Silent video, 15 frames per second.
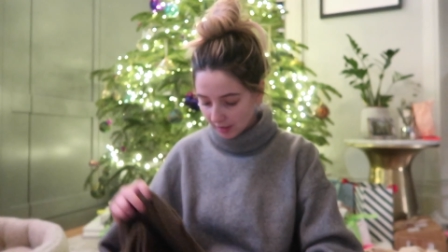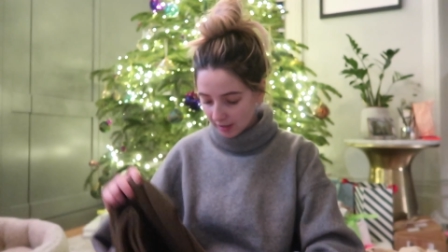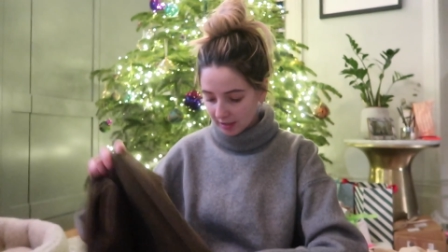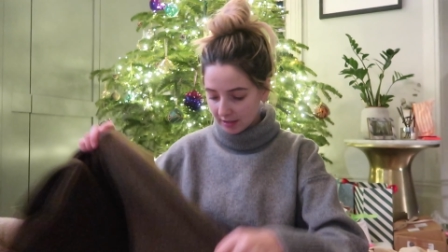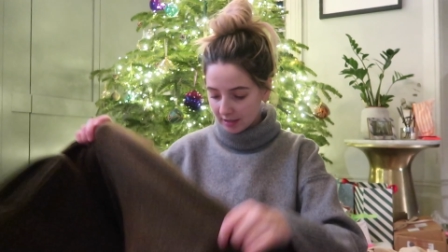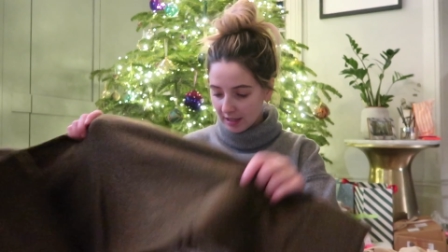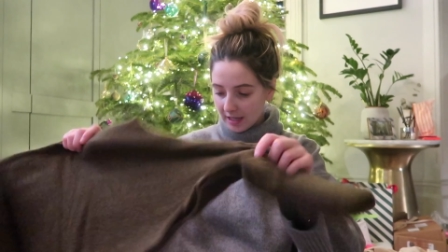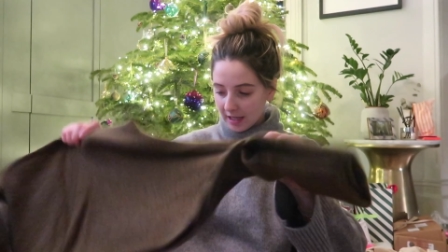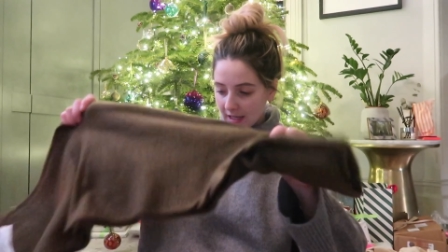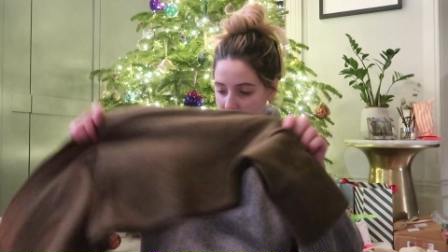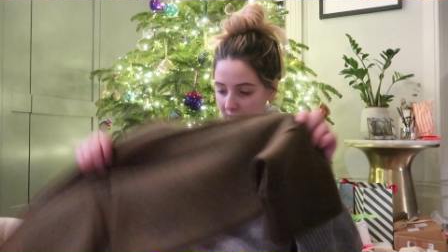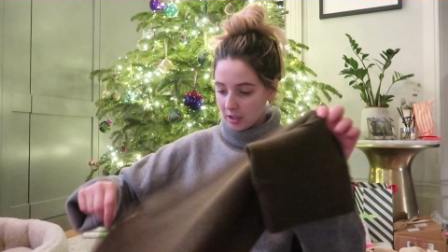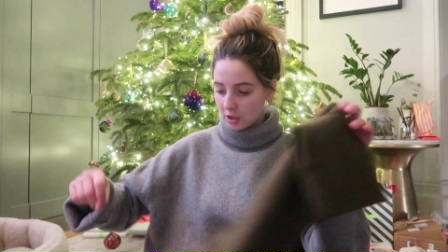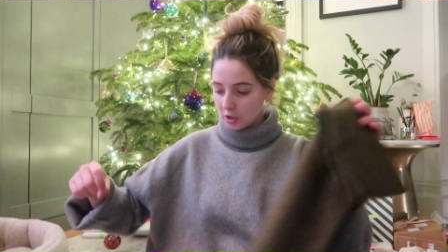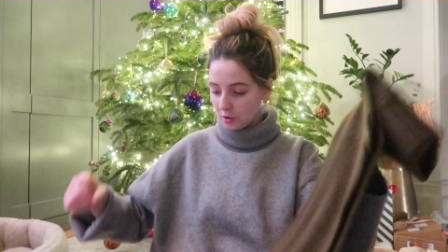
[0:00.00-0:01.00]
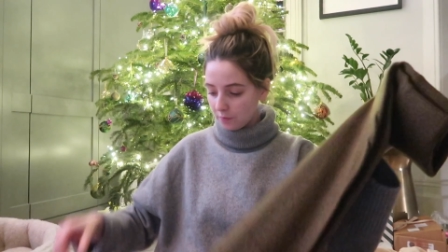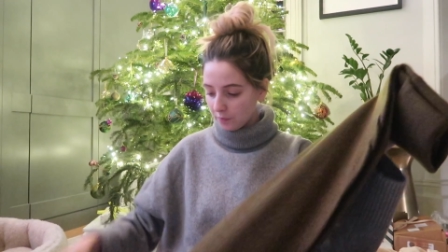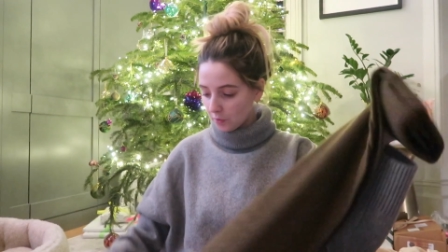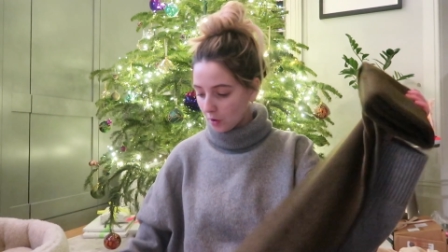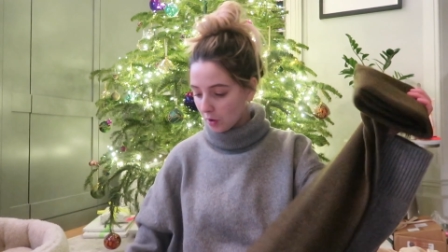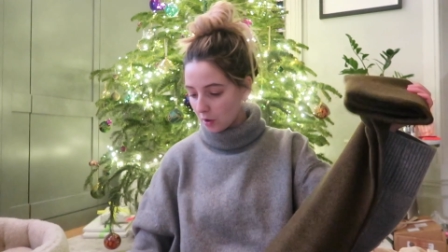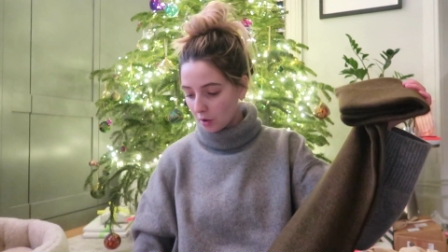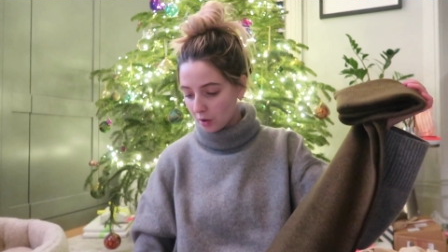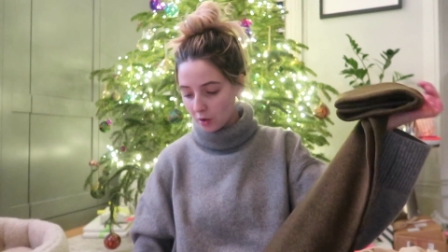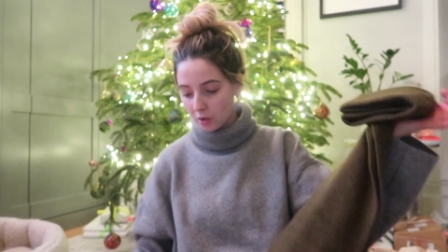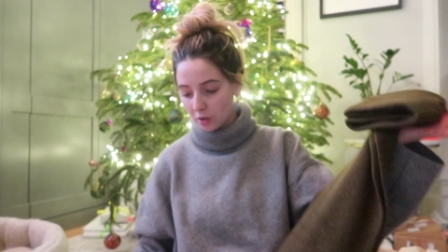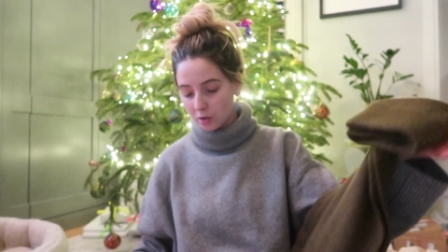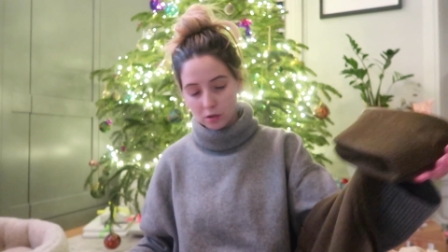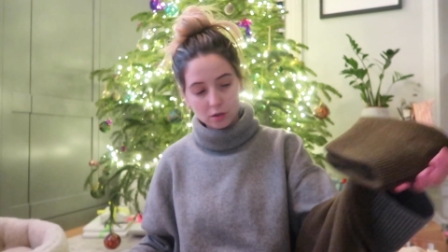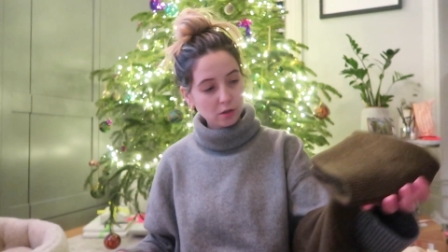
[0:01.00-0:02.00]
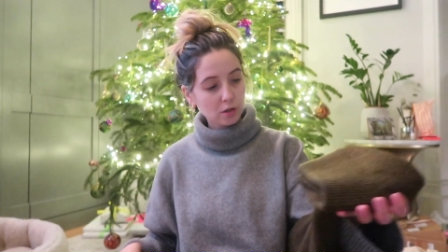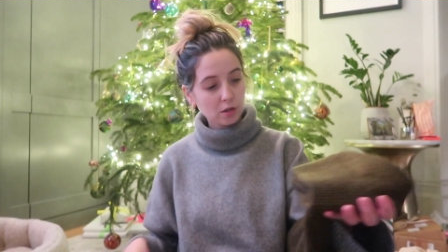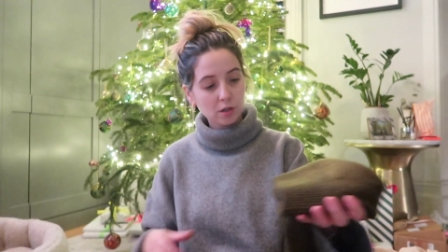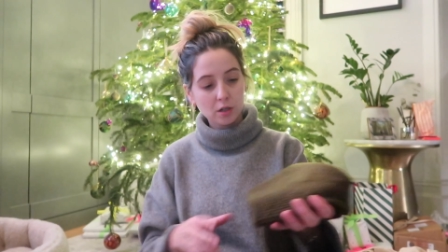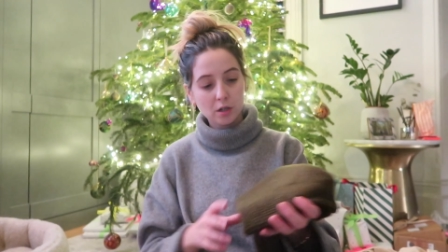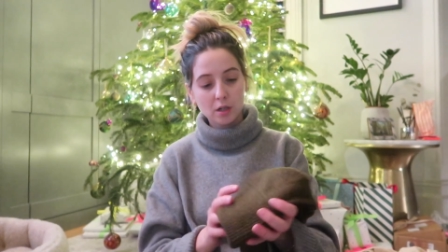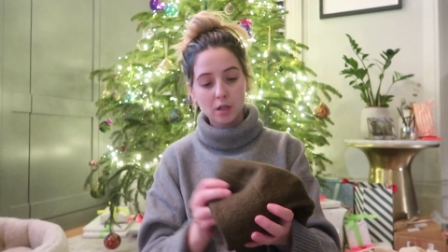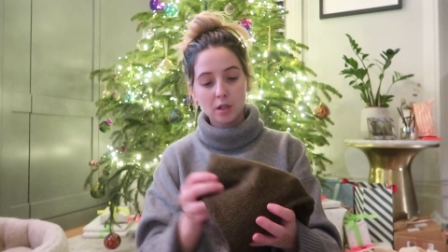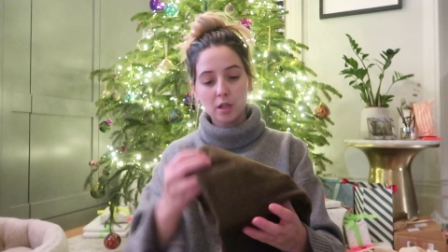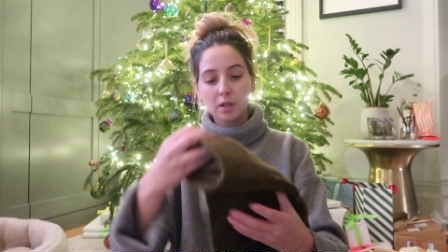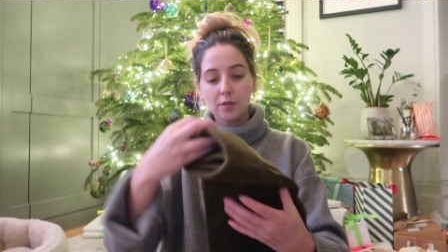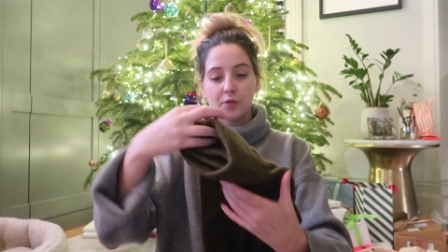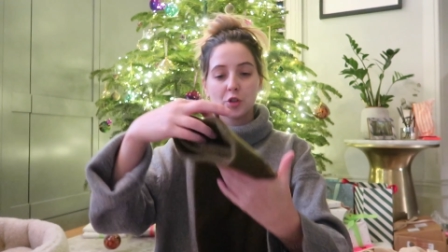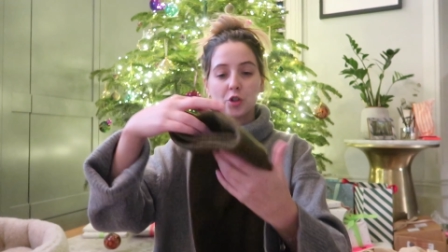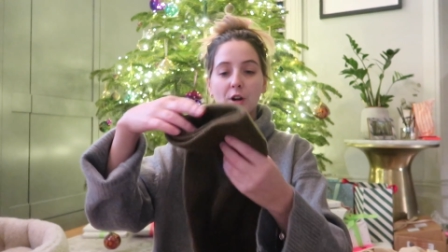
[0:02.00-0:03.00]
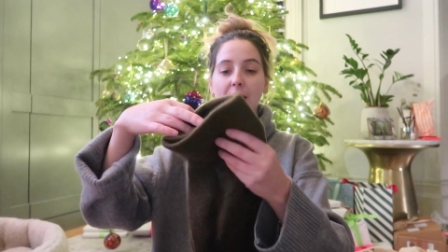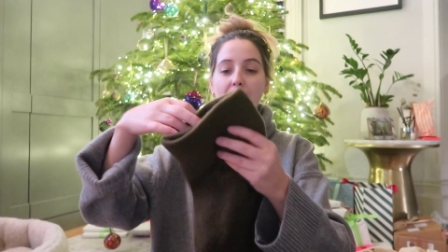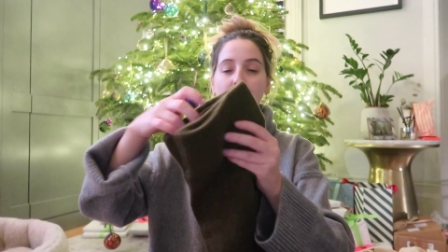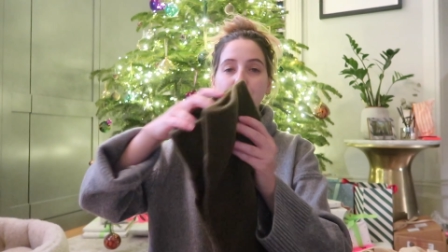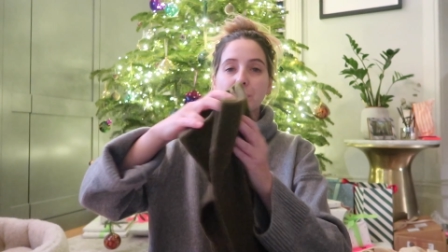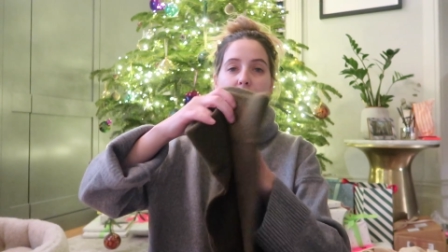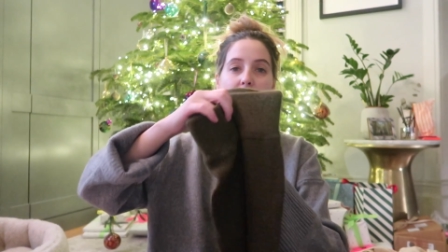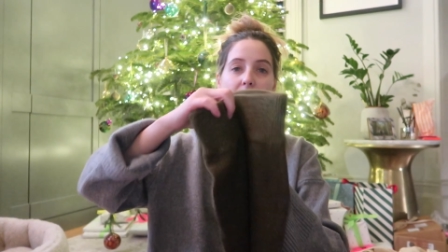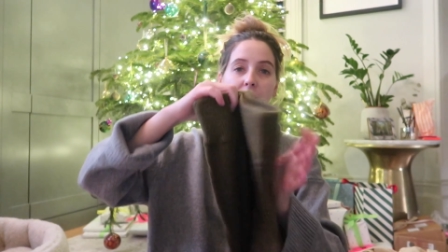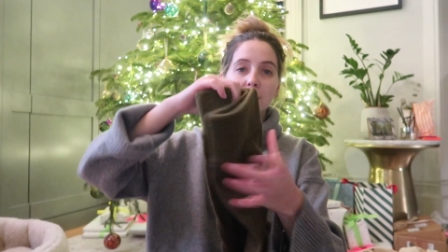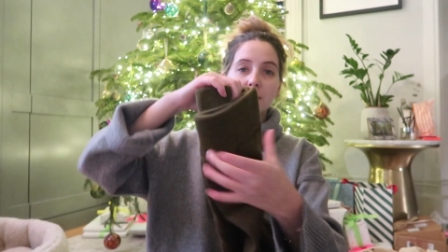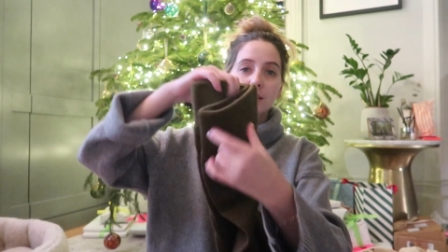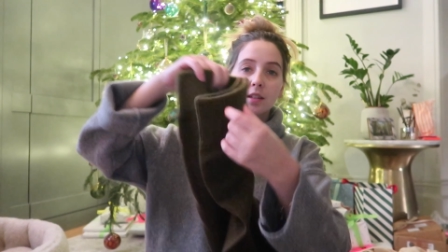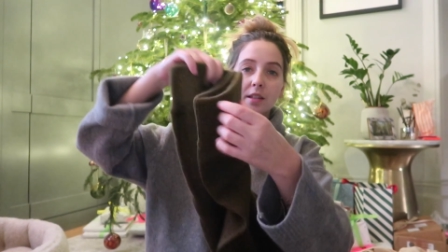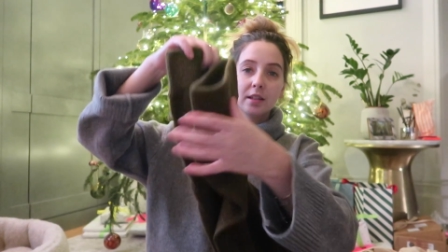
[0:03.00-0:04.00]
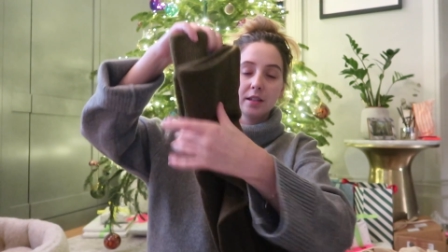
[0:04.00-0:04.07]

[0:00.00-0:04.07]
and then you've got the trousers